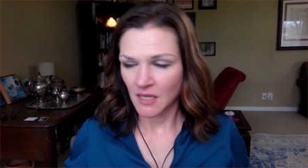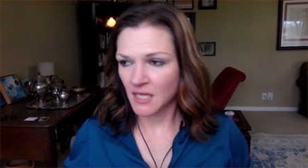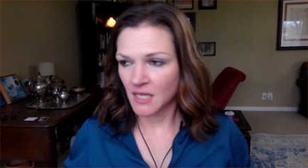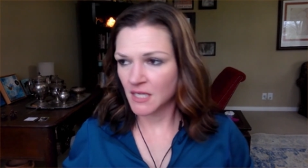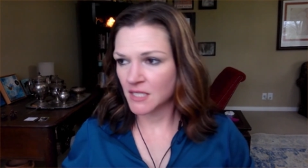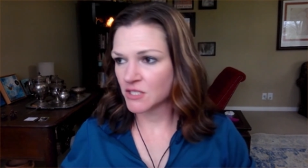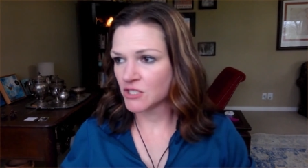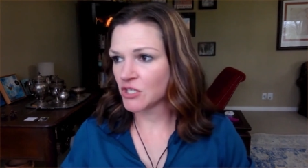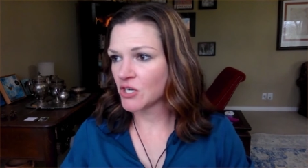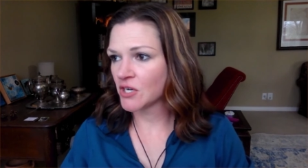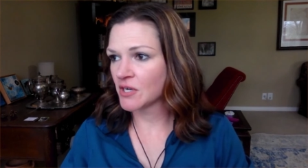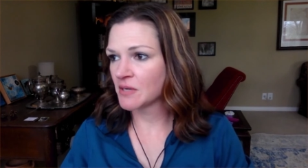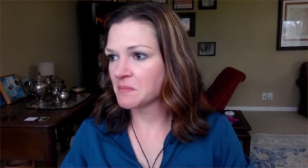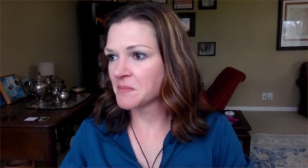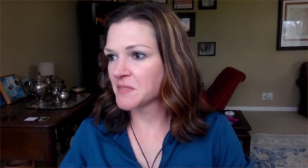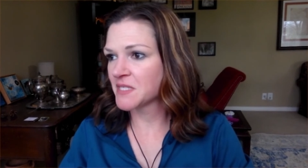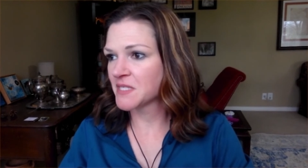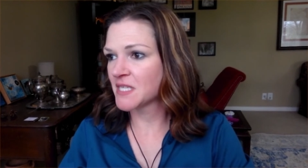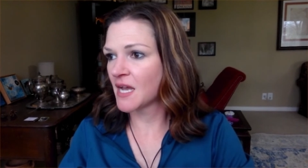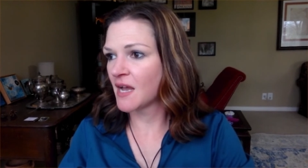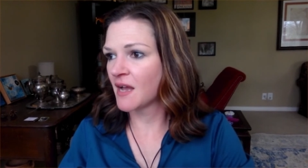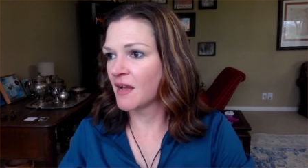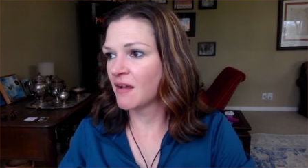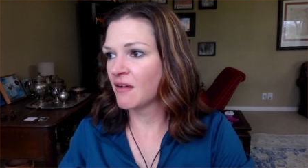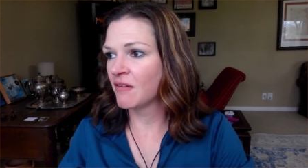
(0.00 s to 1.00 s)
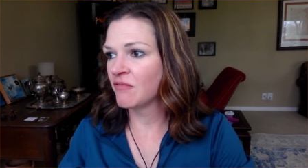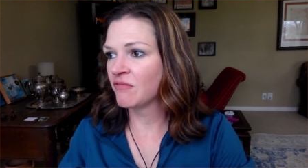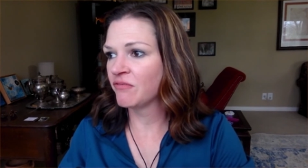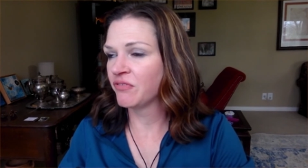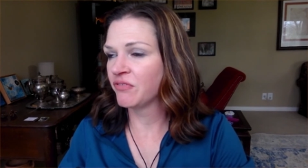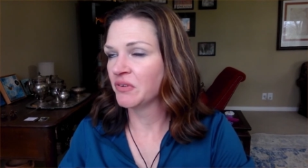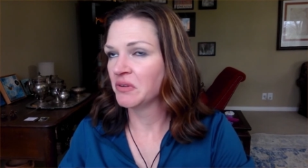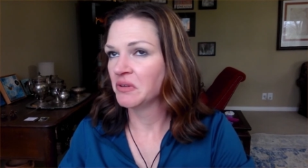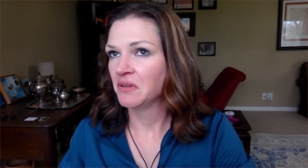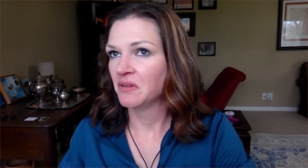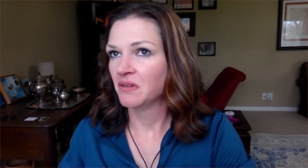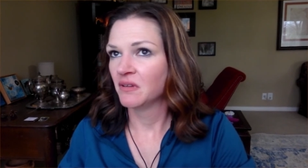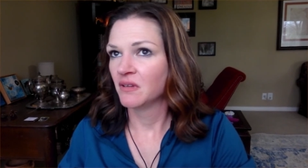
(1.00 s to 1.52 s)
in terms
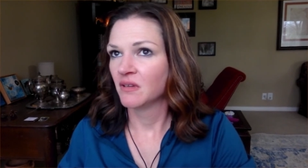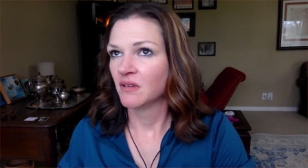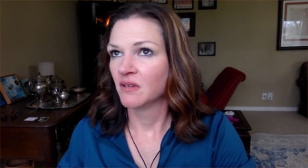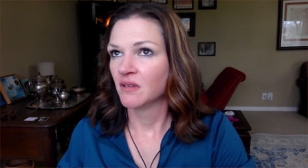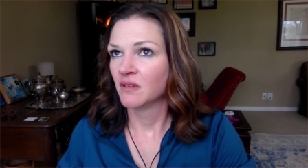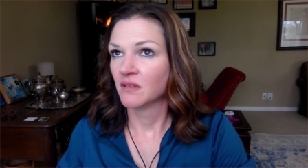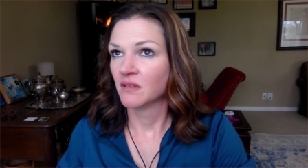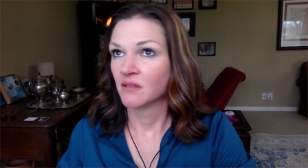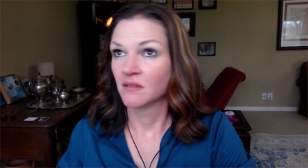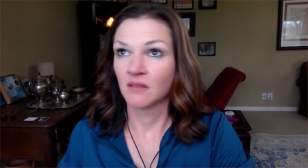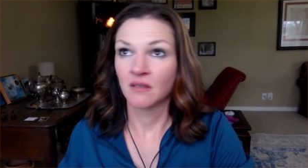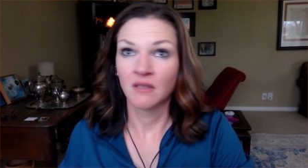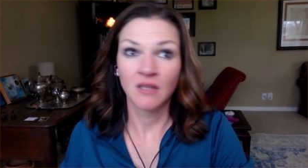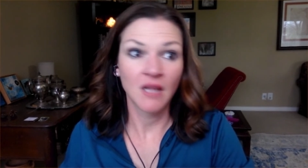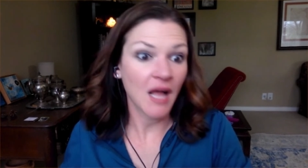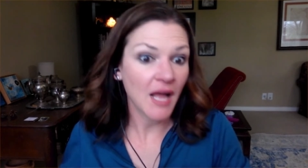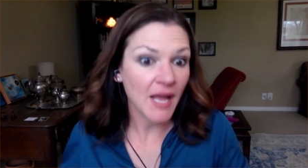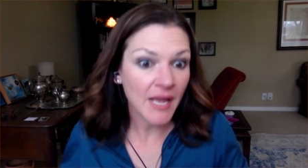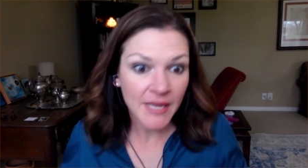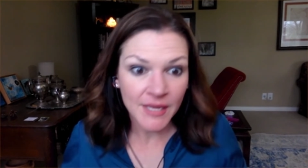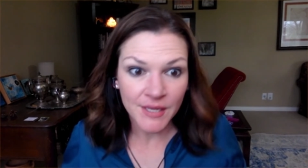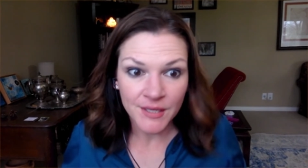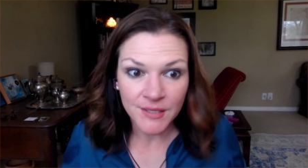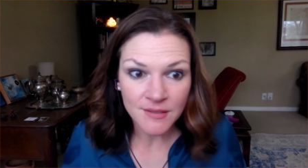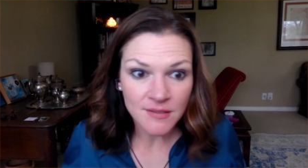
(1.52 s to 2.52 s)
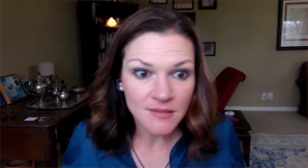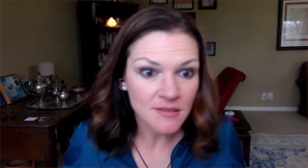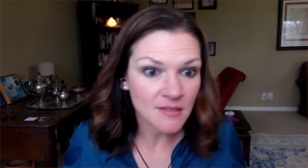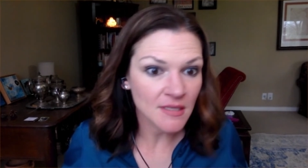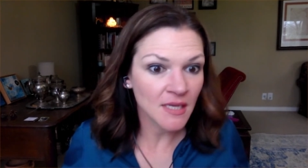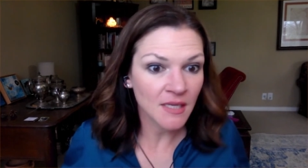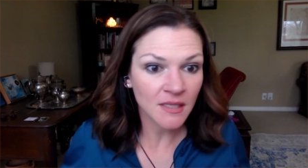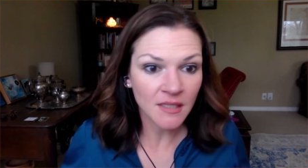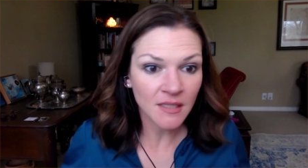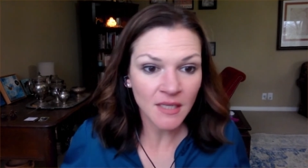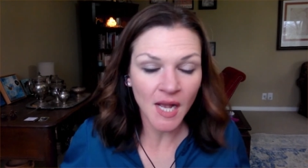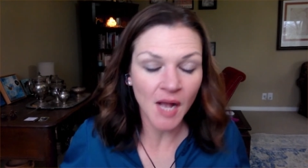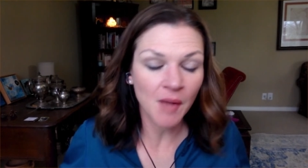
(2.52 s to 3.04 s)
of clients,
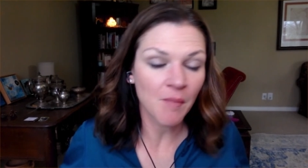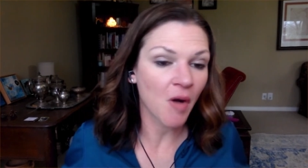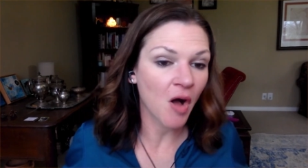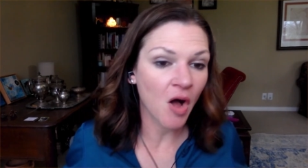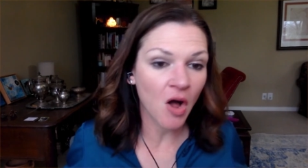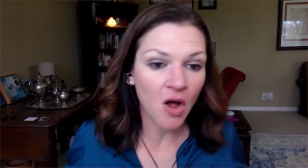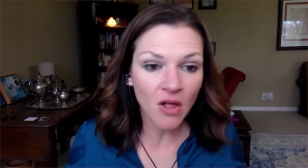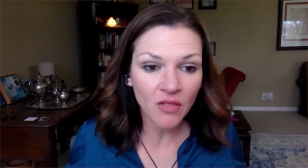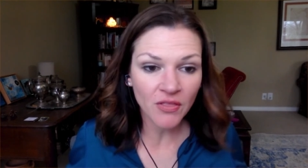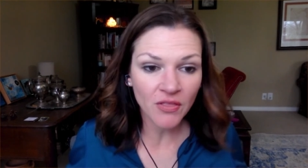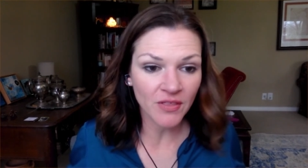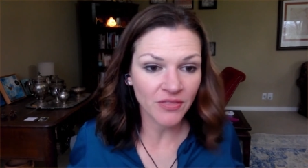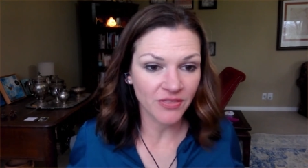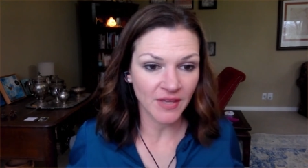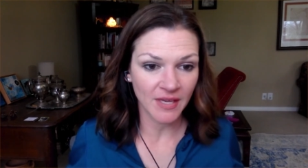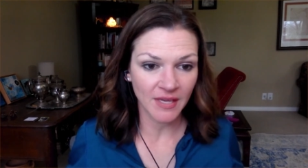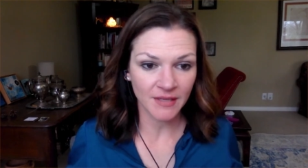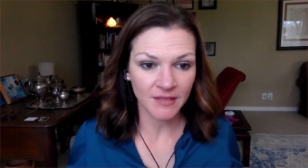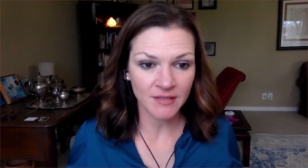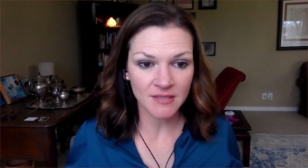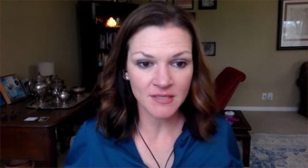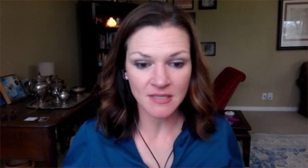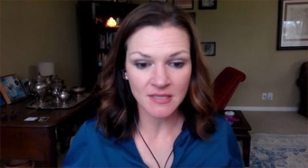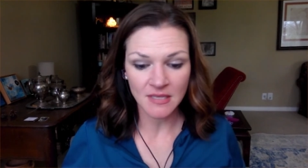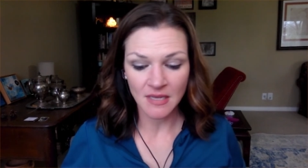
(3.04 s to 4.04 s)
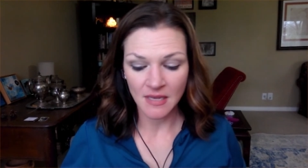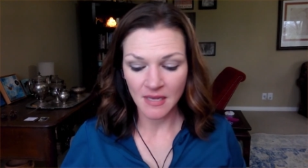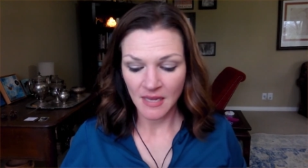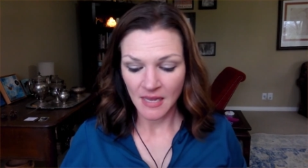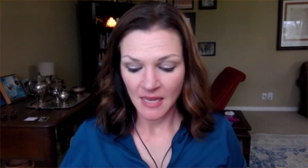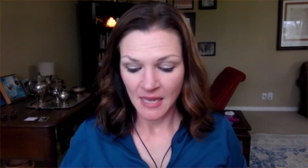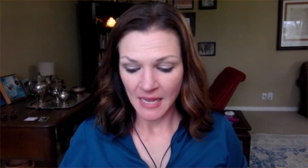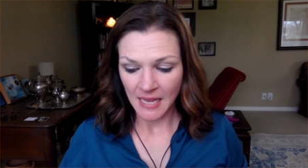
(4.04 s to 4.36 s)
income, all the things.